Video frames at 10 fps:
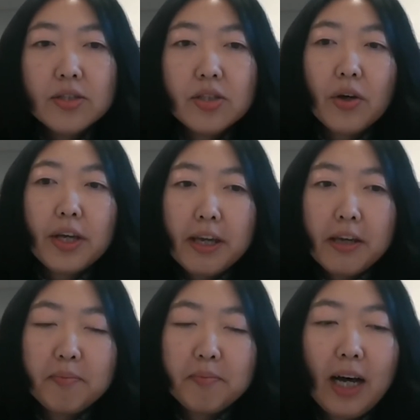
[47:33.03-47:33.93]
So,
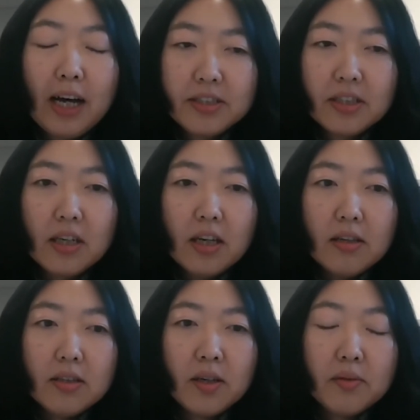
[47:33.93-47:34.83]
but
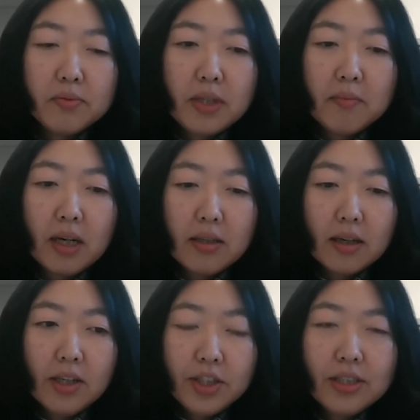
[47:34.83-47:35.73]
some
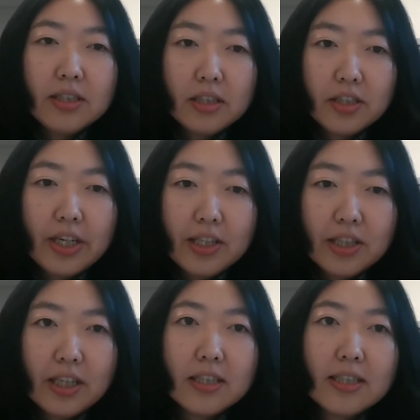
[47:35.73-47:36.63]
urgent
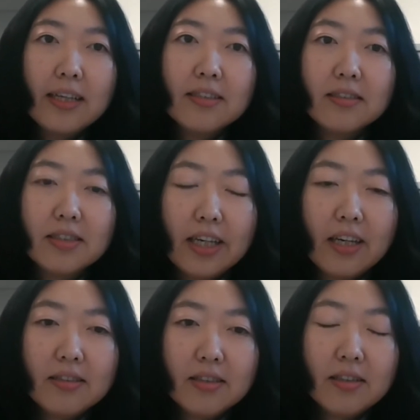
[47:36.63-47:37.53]
situation is that
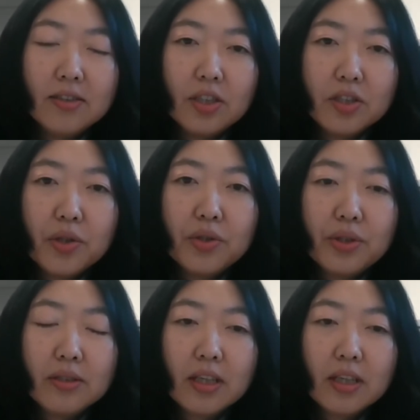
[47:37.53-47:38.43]
the
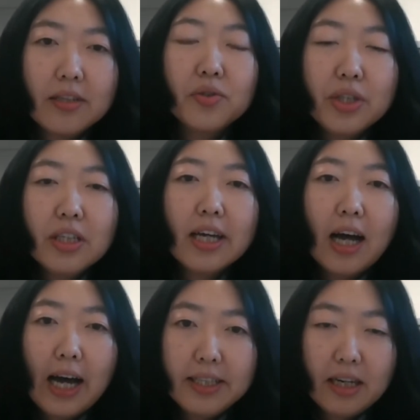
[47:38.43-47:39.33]
children get really
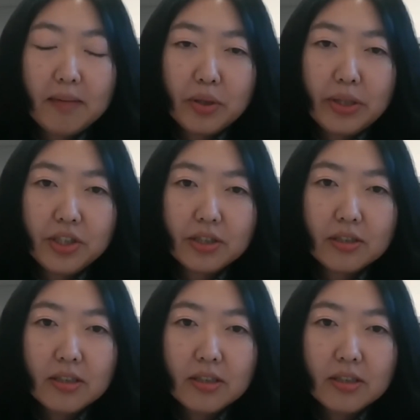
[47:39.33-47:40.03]
high temperature.